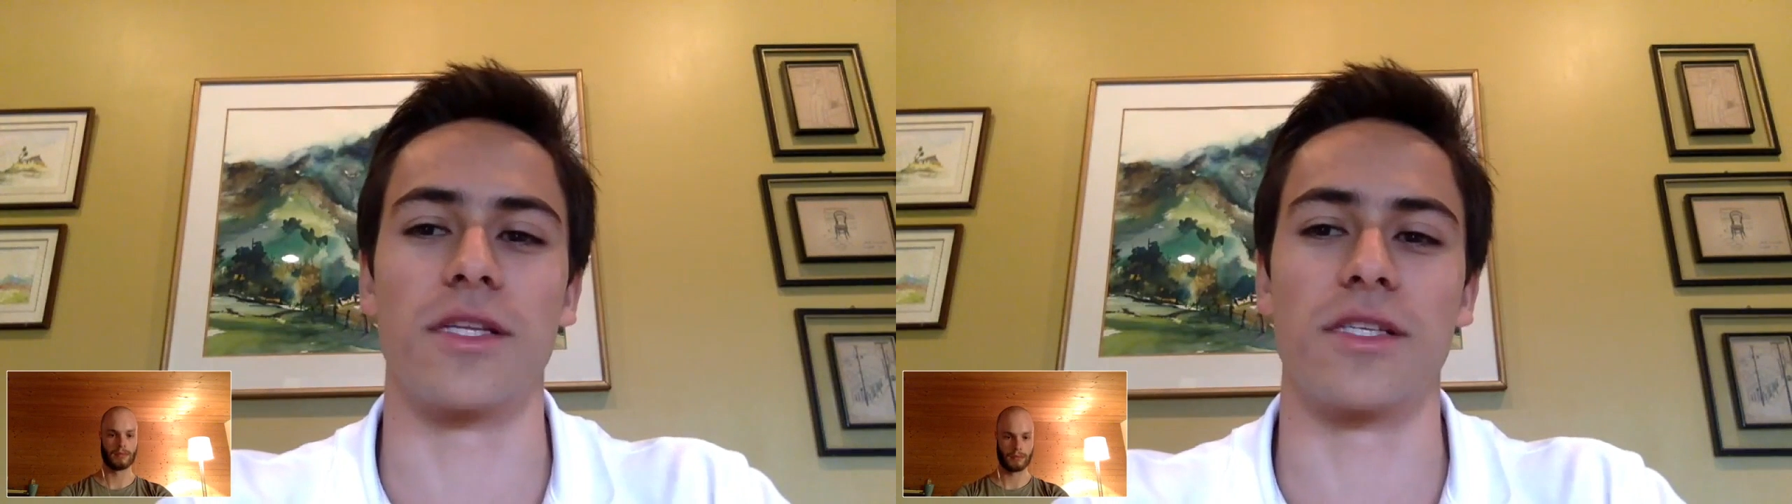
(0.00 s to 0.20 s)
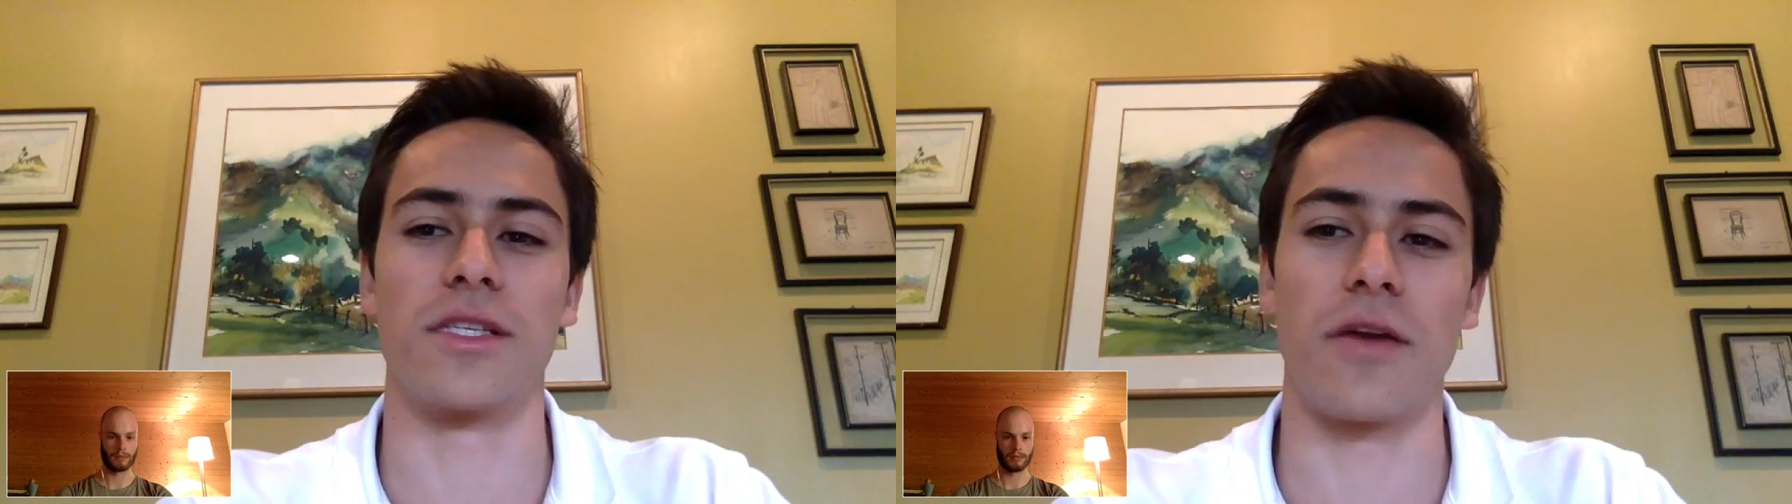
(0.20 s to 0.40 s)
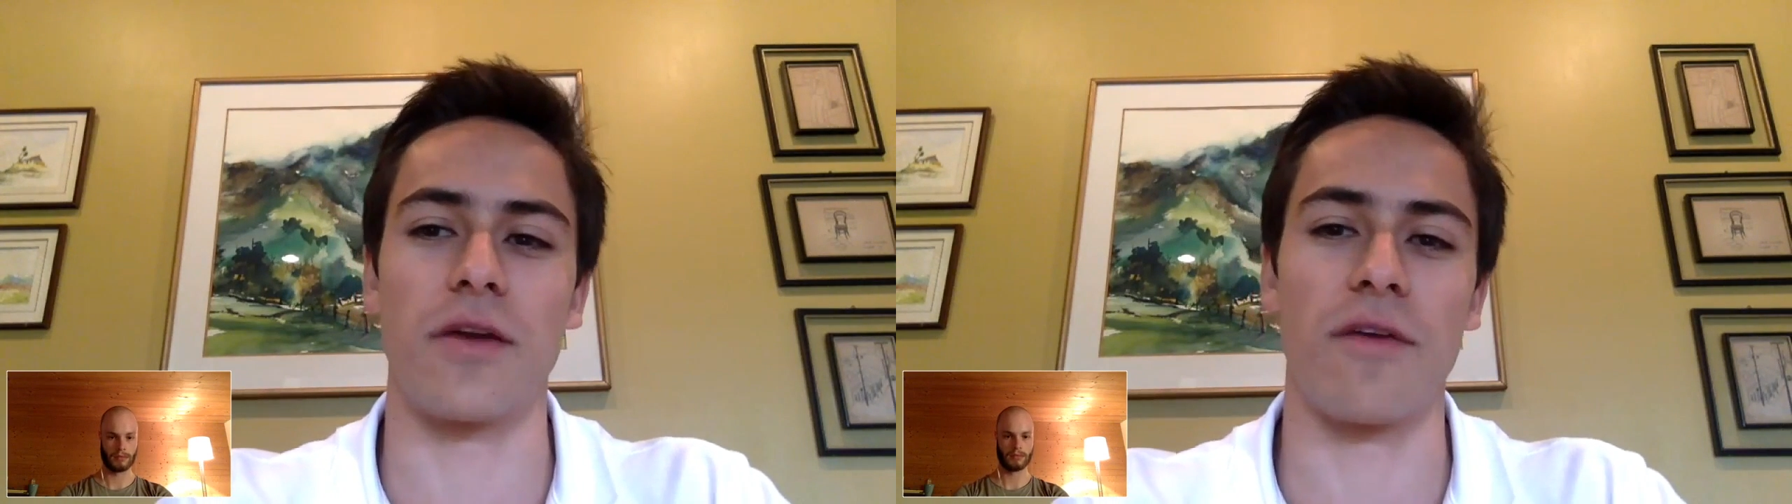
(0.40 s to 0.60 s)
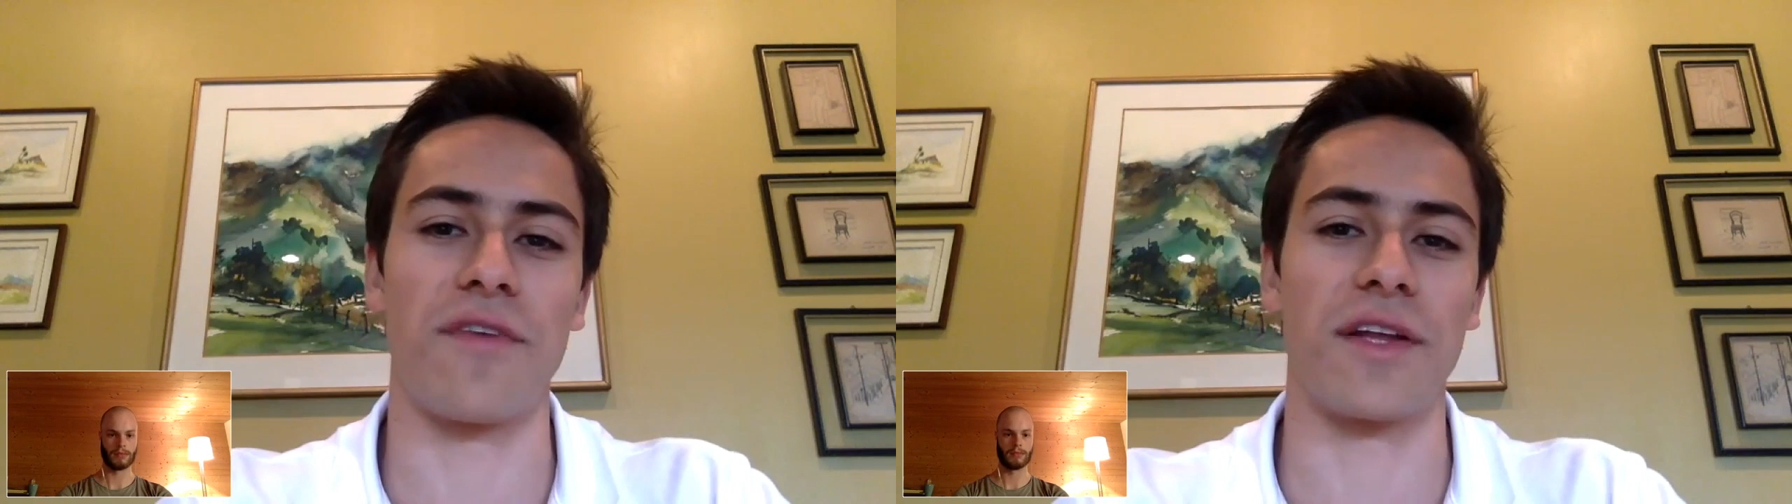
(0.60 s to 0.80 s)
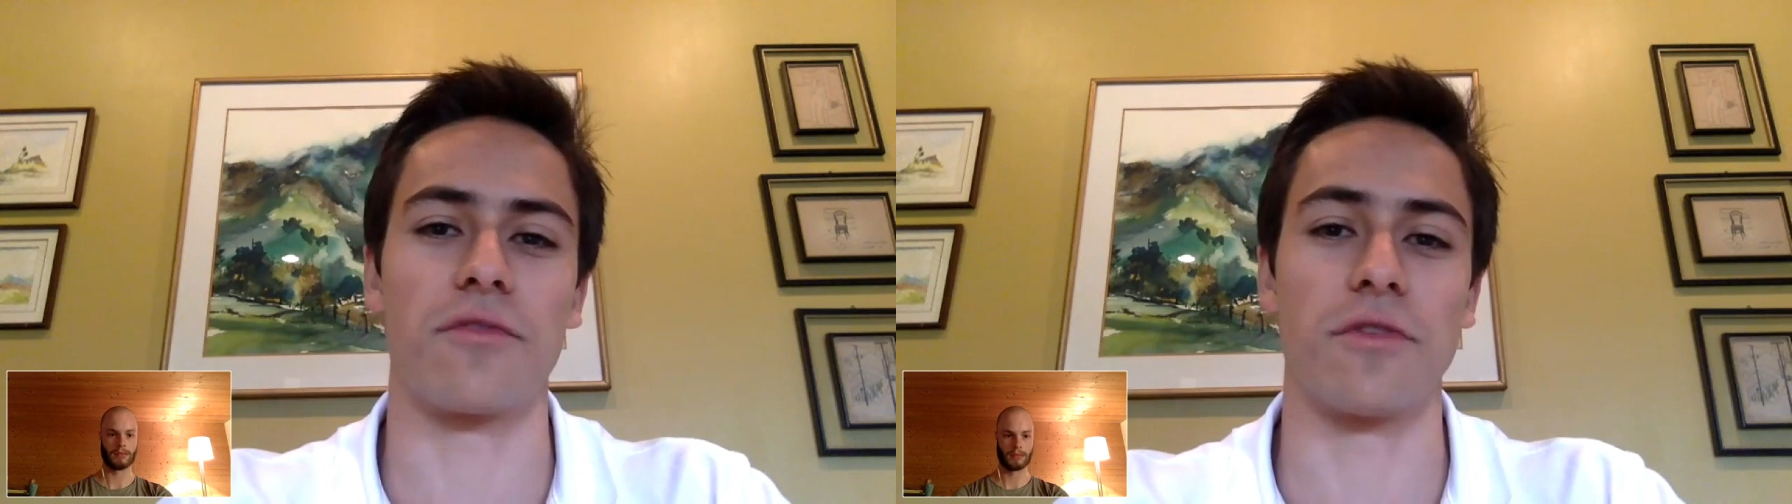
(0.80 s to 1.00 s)
etc.,
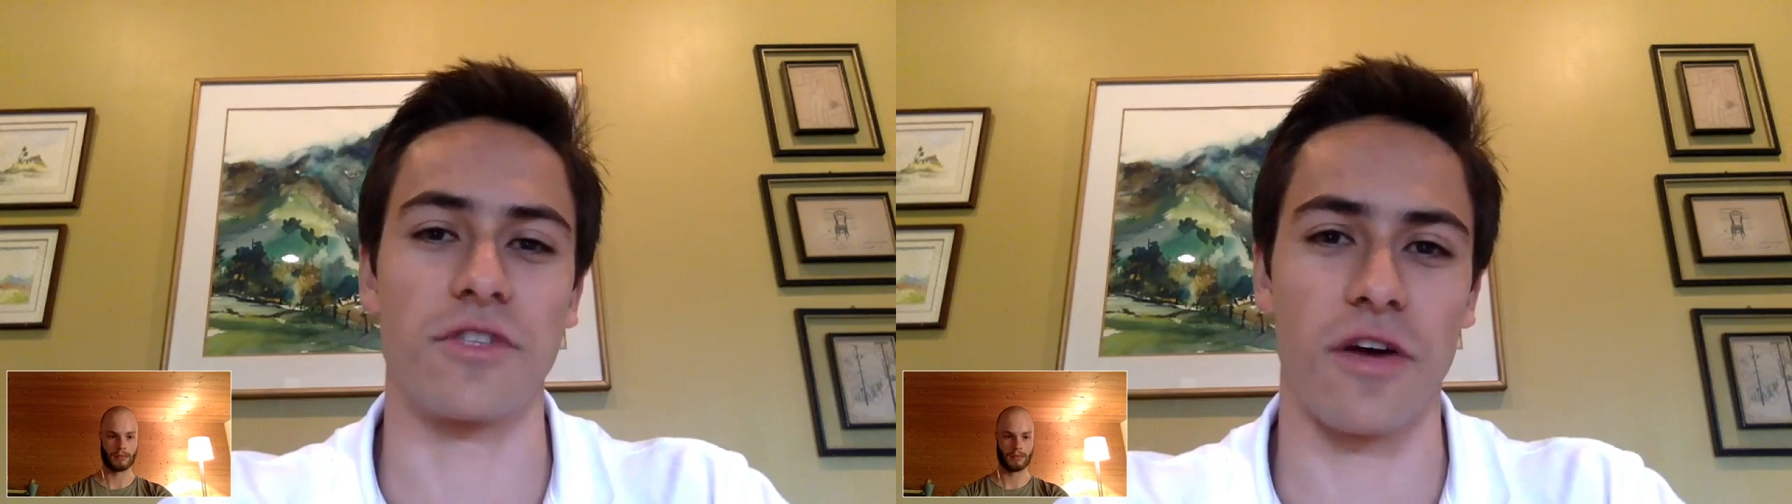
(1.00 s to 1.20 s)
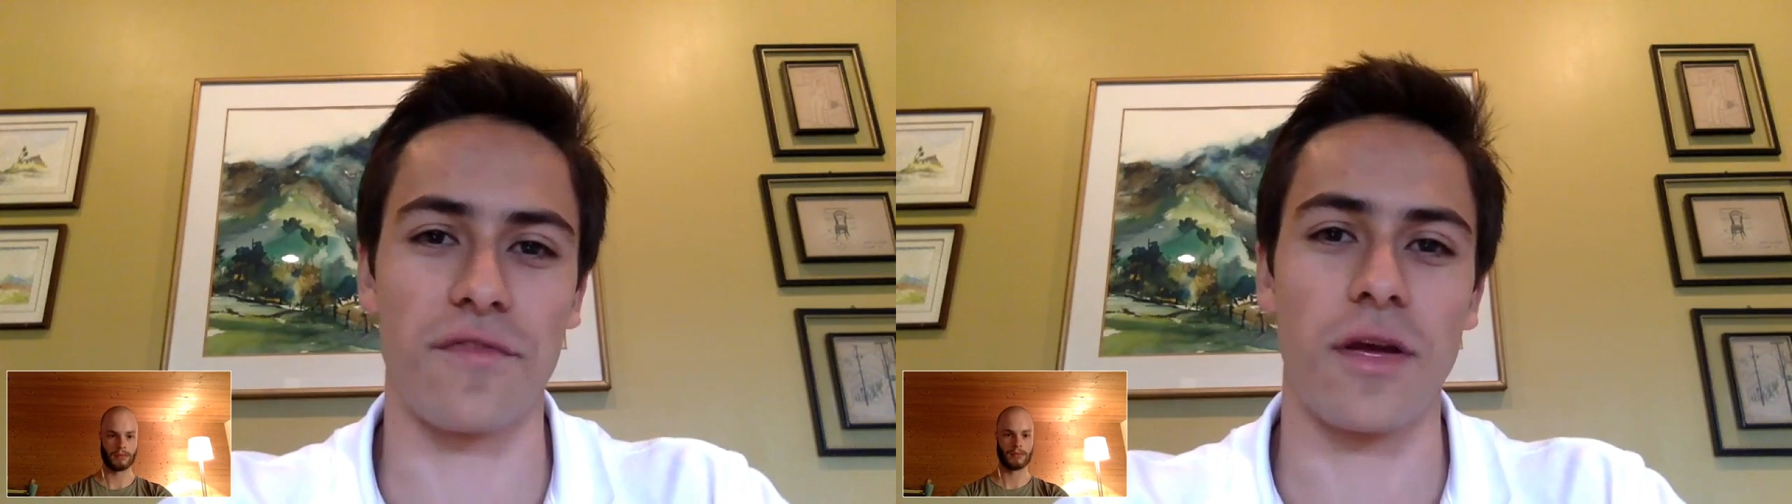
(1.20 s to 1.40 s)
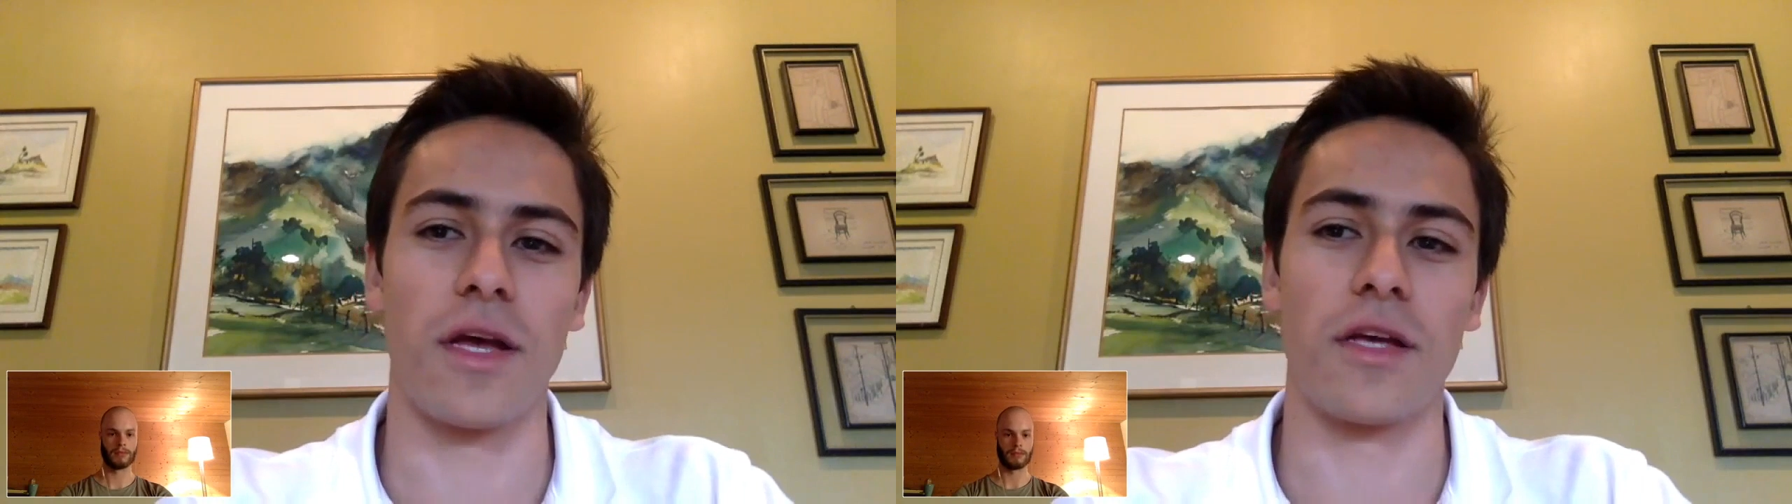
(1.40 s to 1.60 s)
find cool stuff.